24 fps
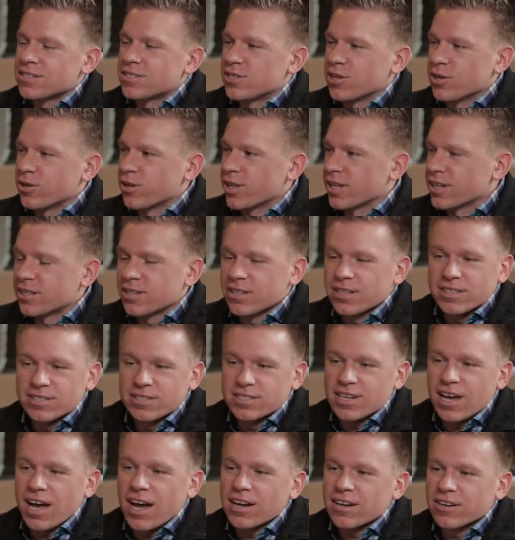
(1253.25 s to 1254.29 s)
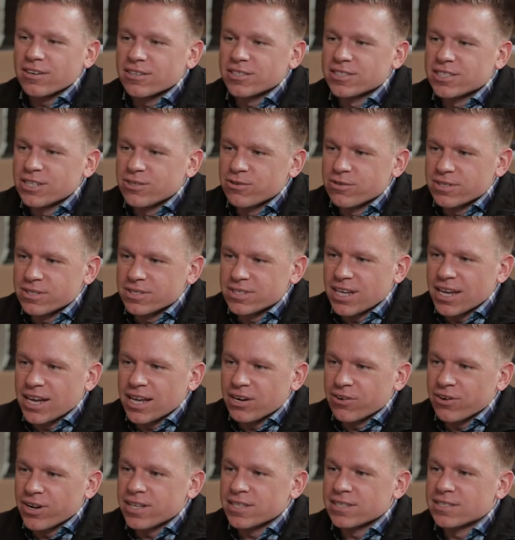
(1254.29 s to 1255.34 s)
So like in soccer, she was
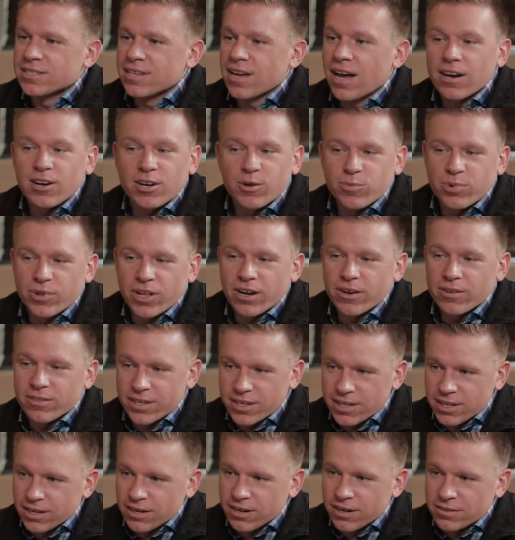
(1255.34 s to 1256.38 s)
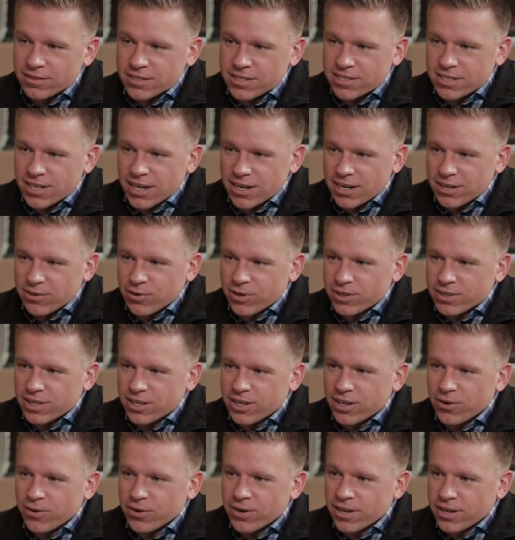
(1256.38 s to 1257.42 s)
Gatorade Soccer Player of the Year in the state of North
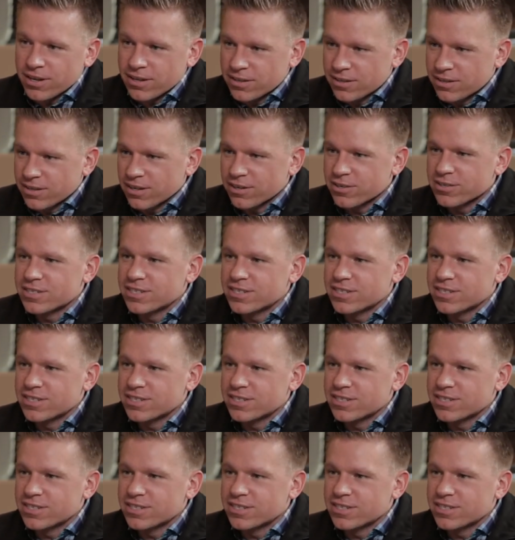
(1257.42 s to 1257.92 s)
Dakota our